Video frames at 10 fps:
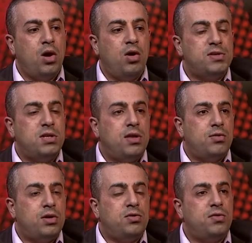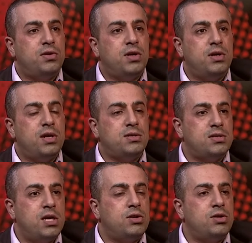Obviously, the right of return is a
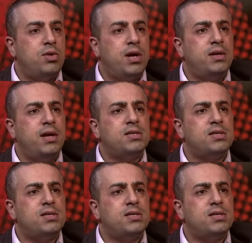sacred right.